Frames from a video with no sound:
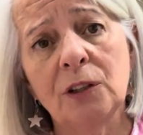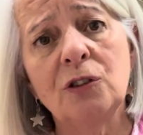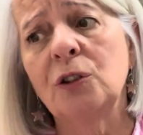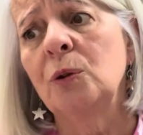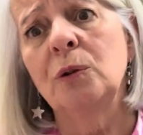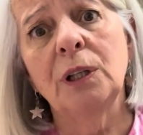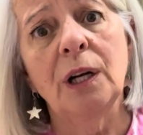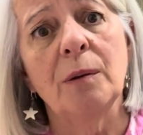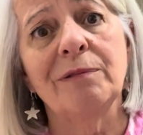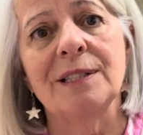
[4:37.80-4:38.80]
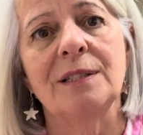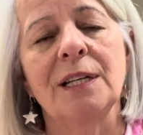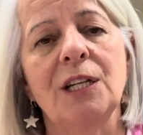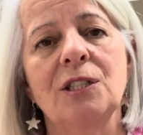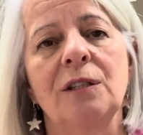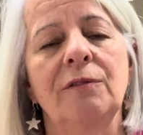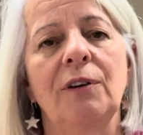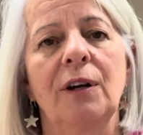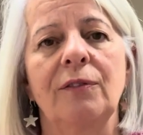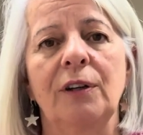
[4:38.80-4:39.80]
do a presentation in
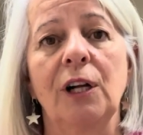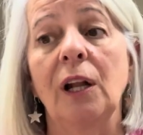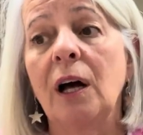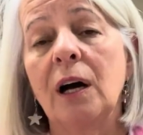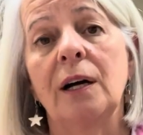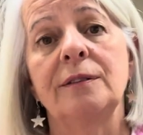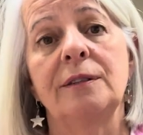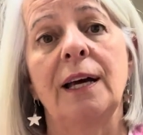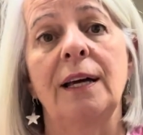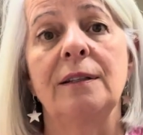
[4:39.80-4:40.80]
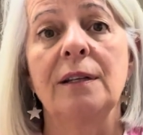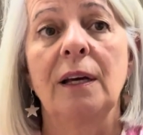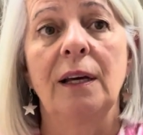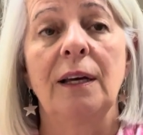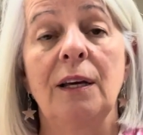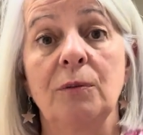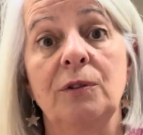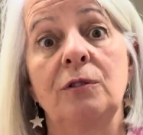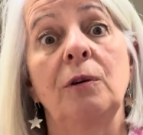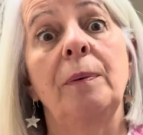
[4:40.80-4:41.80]
front of a class, and it was
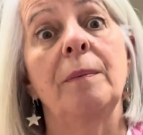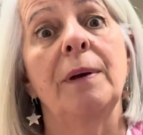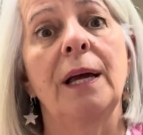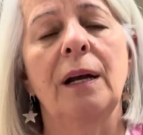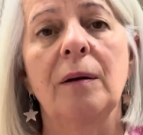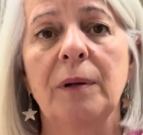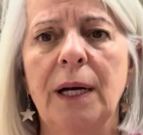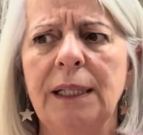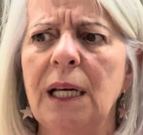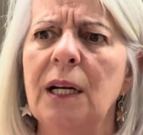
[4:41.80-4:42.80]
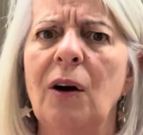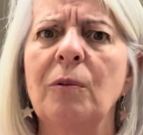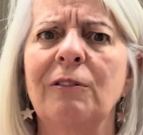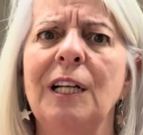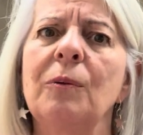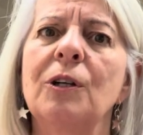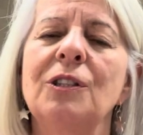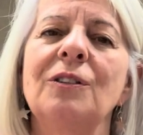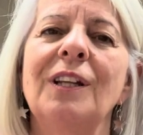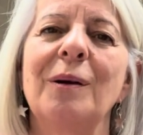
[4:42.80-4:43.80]
stopping me. And I'm like, no, I really want to
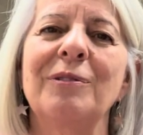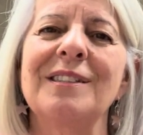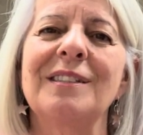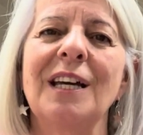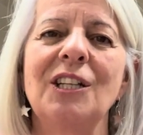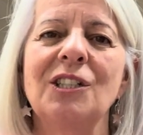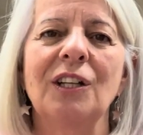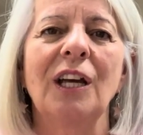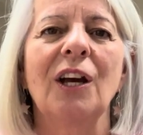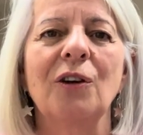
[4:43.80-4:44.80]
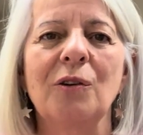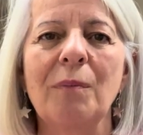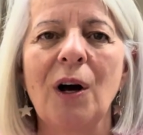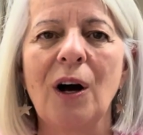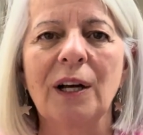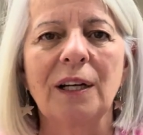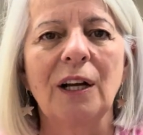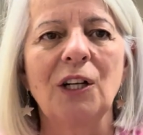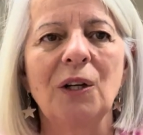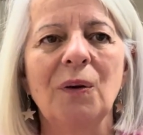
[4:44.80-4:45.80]
do that presentation and get a good mark. And
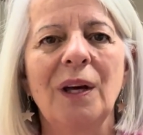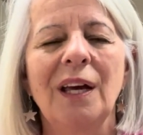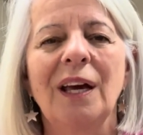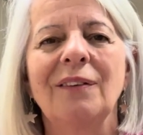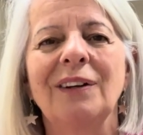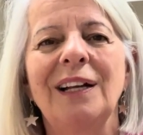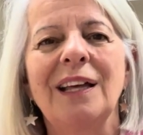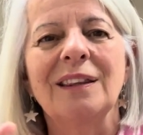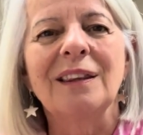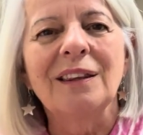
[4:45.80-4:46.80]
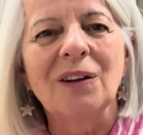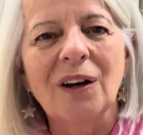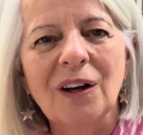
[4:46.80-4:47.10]
I knew if I let the